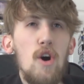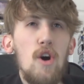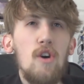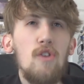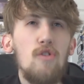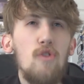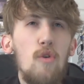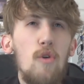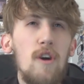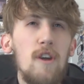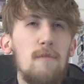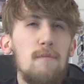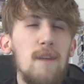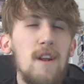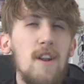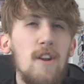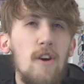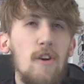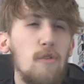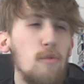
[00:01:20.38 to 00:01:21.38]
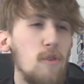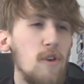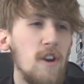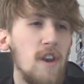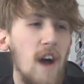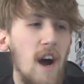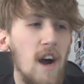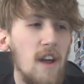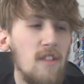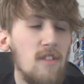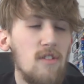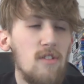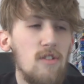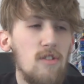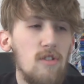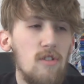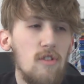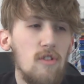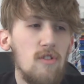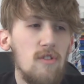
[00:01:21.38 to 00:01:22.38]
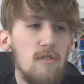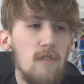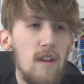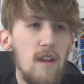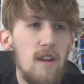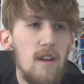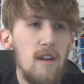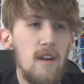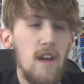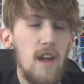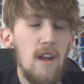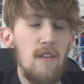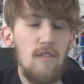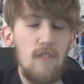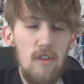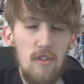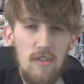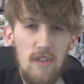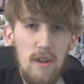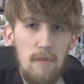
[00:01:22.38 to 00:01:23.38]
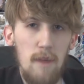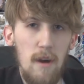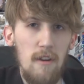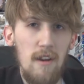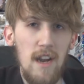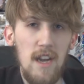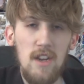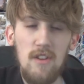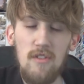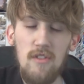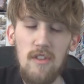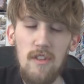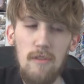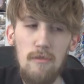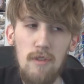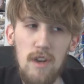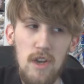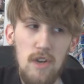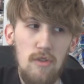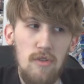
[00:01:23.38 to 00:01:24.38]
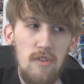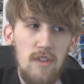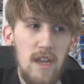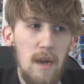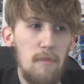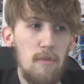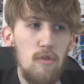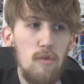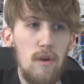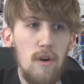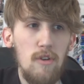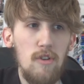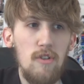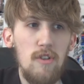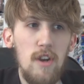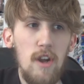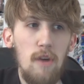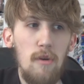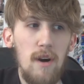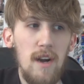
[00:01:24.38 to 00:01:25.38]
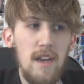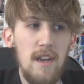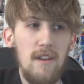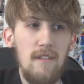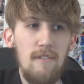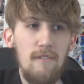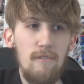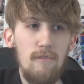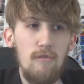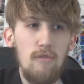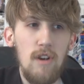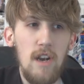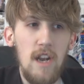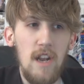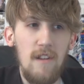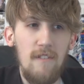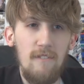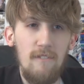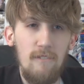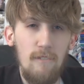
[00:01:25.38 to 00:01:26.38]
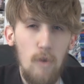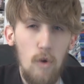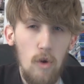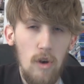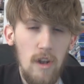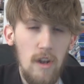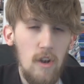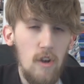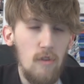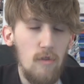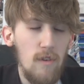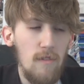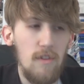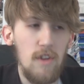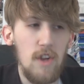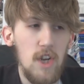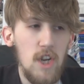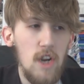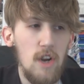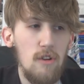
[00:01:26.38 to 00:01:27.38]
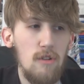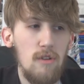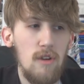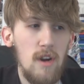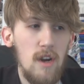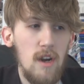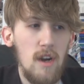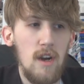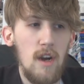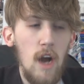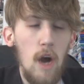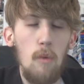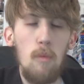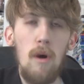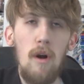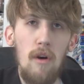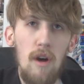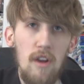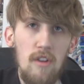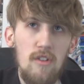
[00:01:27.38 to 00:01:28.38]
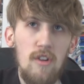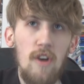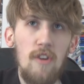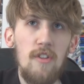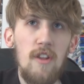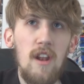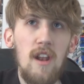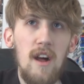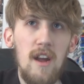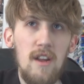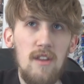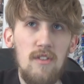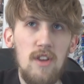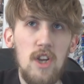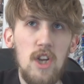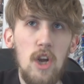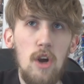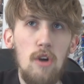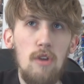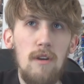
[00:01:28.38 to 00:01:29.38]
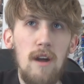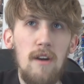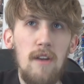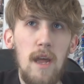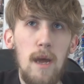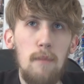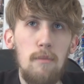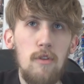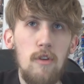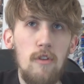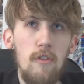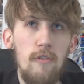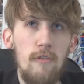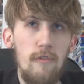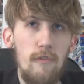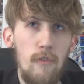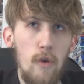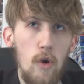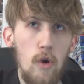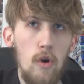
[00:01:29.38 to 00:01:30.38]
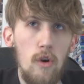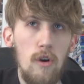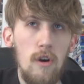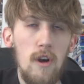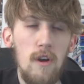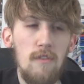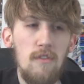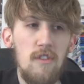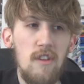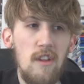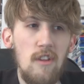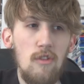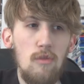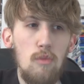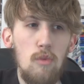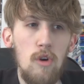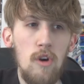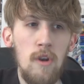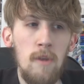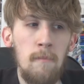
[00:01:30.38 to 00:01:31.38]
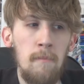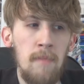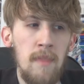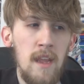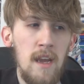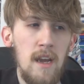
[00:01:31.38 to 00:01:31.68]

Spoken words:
has always been an odd one. If you see my reactions to the original Skam as well, you know I didn't really fall in love with the show. Well, I started to like the show around episode 4 of season 1,